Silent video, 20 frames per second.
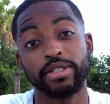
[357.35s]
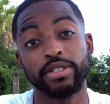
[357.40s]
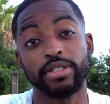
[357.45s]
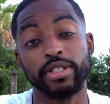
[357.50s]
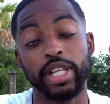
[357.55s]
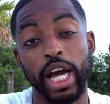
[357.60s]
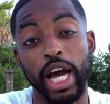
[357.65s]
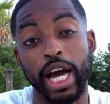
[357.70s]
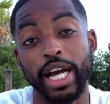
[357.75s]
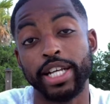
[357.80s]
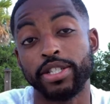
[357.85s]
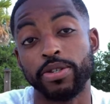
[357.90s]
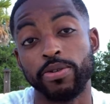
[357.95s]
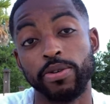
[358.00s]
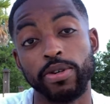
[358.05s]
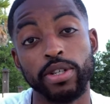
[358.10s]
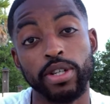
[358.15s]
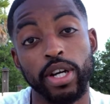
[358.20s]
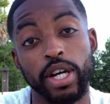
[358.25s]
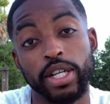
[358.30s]
yeah, I
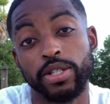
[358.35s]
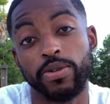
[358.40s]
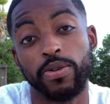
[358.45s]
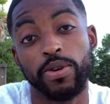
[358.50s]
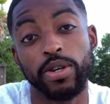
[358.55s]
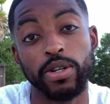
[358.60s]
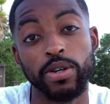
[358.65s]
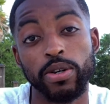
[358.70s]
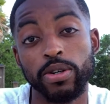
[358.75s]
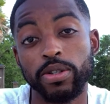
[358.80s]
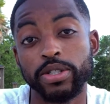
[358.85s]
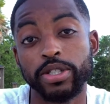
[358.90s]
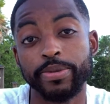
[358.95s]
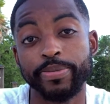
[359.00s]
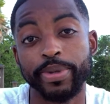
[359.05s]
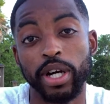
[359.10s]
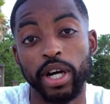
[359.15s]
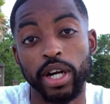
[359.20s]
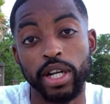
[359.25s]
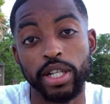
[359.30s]
scored goals, to
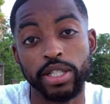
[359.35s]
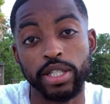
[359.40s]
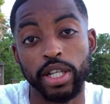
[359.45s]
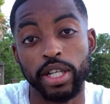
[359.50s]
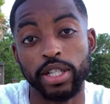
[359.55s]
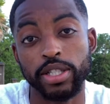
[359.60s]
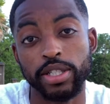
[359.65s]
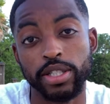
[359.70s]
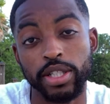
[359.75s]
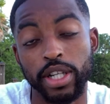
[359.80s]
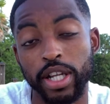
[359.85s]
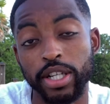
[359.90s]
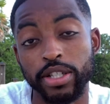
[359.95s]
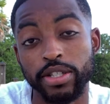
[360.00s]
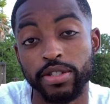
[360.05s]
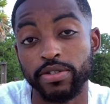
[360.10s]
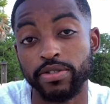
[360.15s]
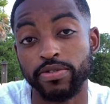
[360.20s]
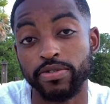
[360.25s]
be honest. That's